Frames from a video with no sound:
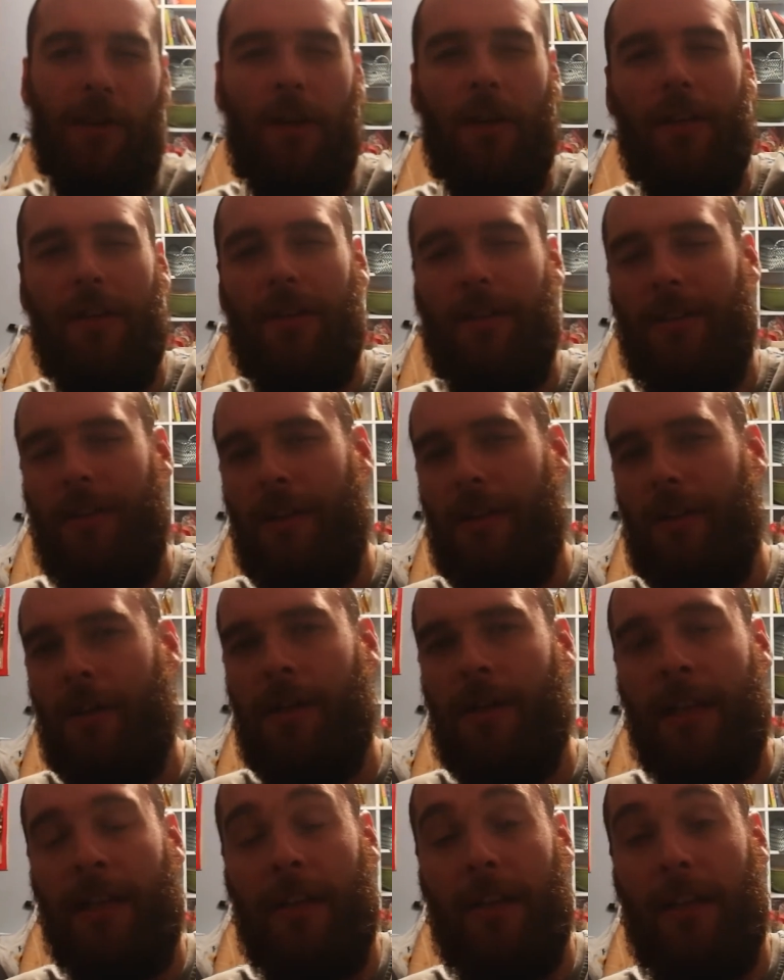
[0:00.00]
It's
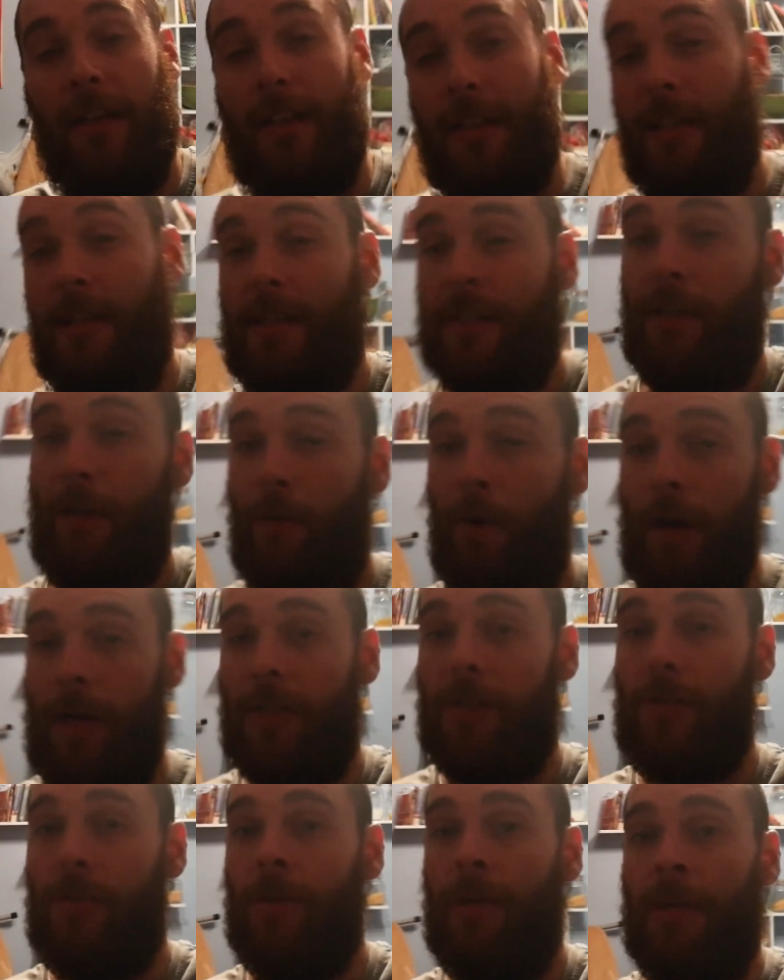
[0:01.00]
hardly anything, it's actually
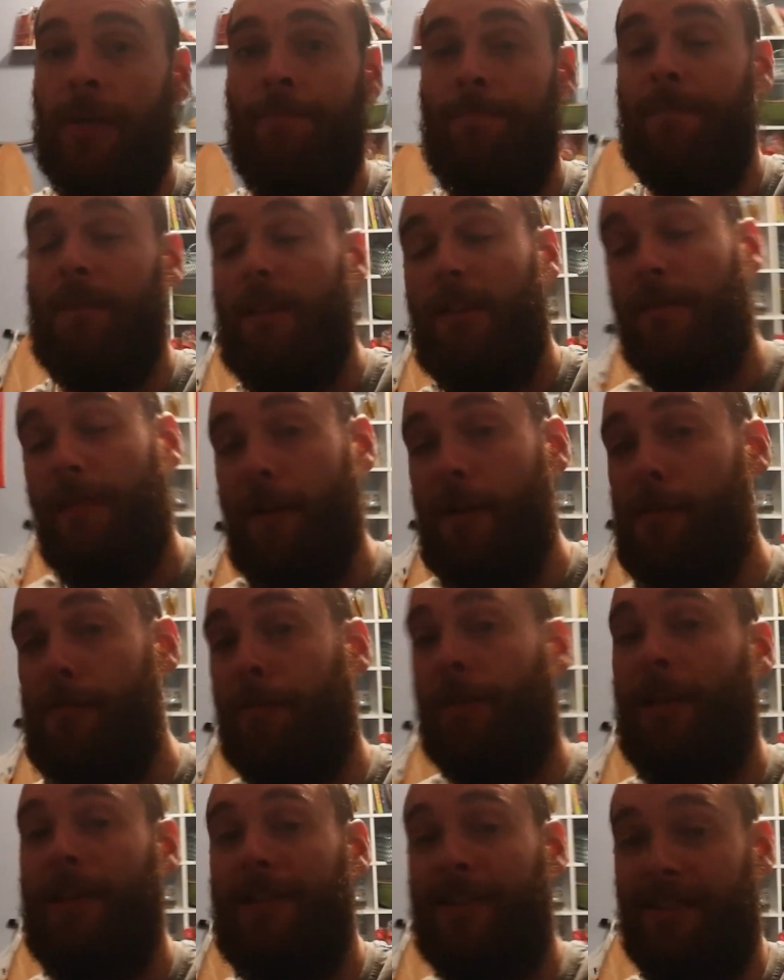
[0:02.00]
quite sweet. It's very
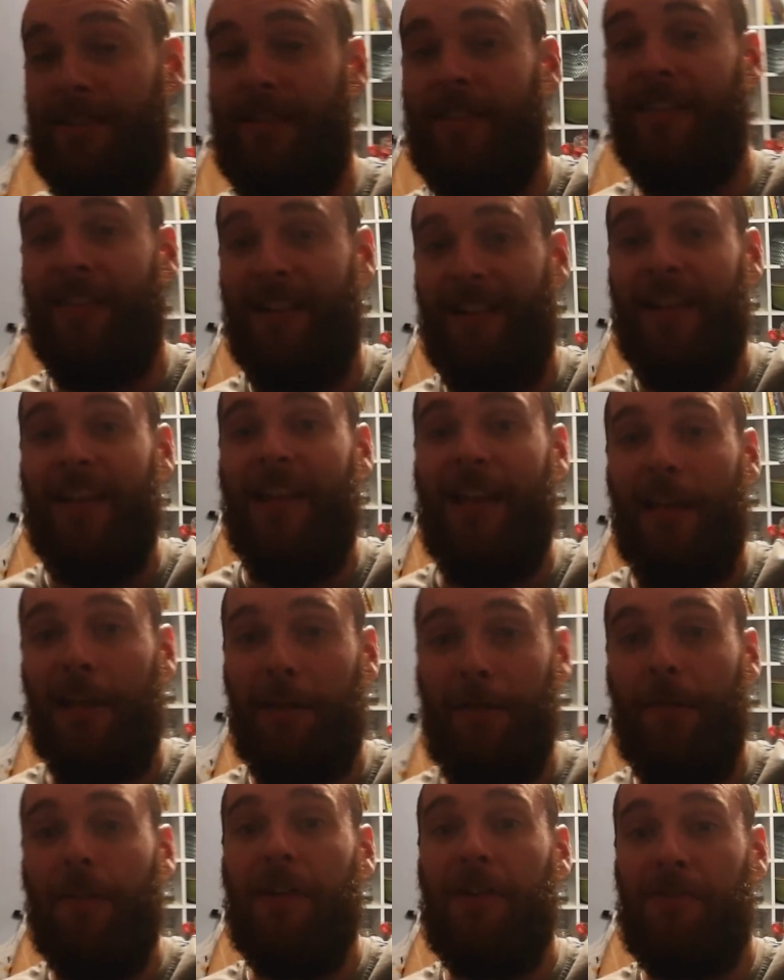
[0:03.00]
pleasant,
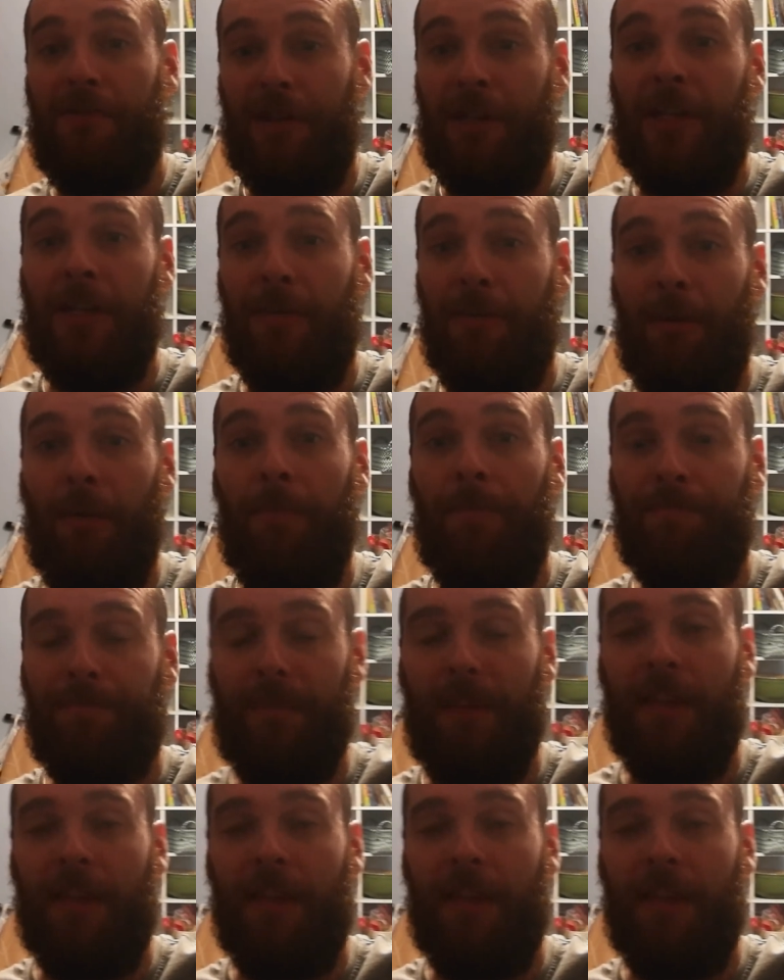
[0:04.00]
it's very drinkable.